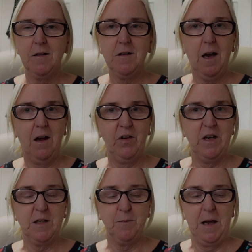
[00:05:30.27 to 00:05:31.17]
diving
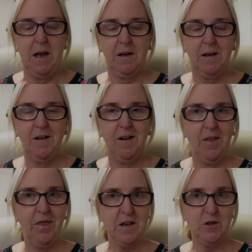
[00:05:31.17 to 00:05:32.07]
in to make
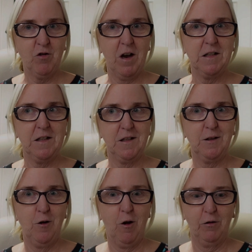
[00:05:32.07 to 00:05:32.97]
this dress, this
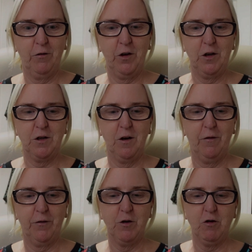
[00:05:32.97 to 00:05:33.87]
longer version
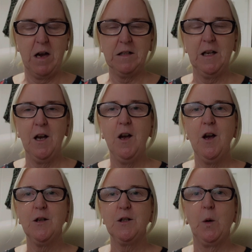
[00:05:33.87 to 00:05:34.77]
of the dress.
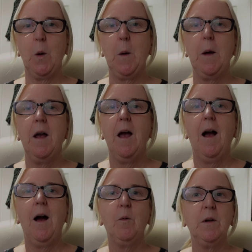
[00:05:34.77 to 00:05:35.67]
So
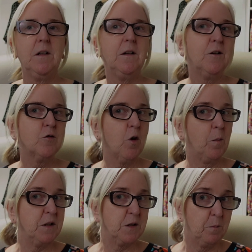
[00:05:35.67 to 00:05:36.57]
I will
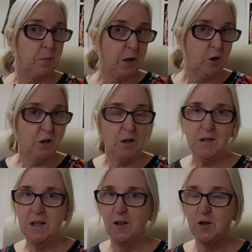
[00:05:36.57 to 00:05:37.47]
drop in some
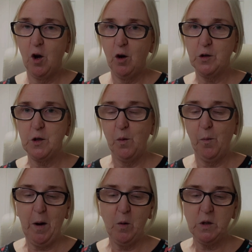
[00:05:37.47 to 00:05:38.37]
pictures, I'll talk to you
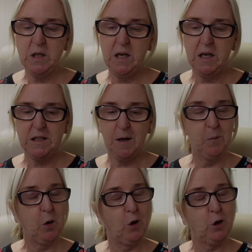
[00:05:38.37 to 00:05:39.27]
about it,
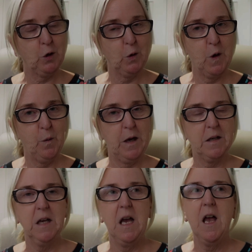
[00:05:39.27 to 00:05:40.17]
I'm going to show you
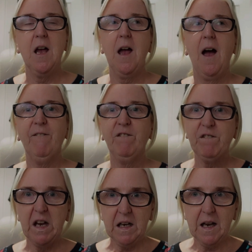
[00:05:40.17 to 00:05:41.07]
it,
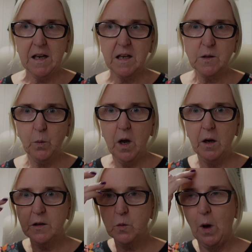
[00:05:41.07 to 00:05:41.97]
like it's
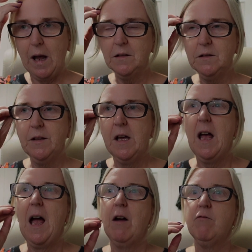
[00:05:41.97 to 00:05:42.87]
worked well.
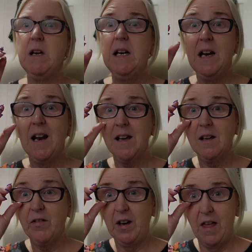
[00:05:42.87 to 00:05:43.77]
I really
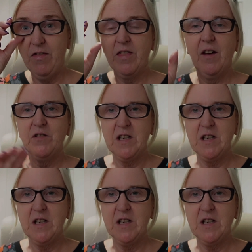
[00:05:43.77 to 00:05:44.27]
like the length. I've